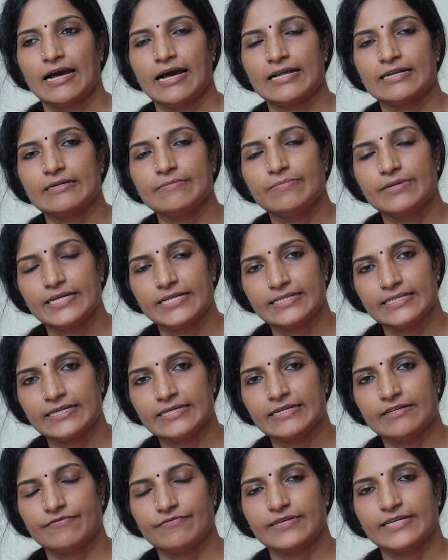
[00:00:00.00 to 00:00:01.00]
and
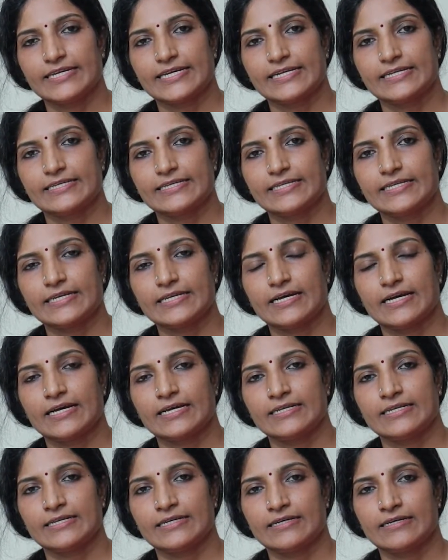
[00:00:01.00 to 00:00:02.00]
breathing difficulty,
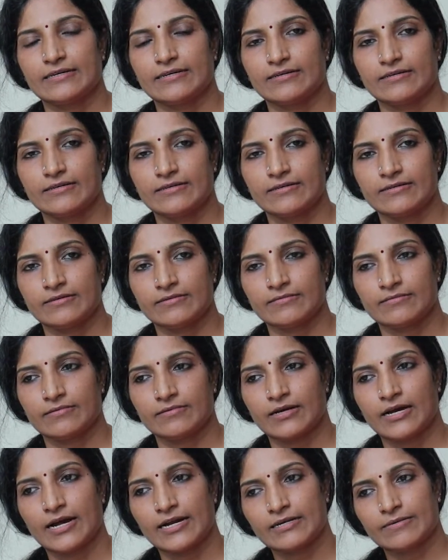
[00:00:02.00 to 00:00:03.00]
and
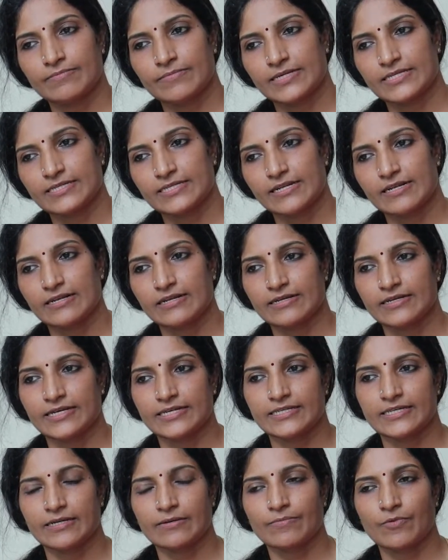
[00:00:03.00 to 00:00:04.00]
heart muscle
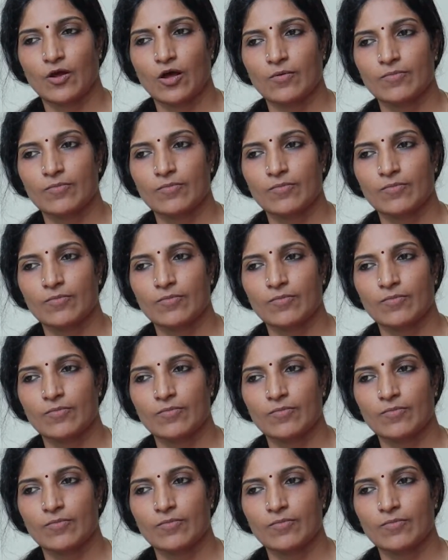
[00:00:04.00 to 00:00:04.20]
getting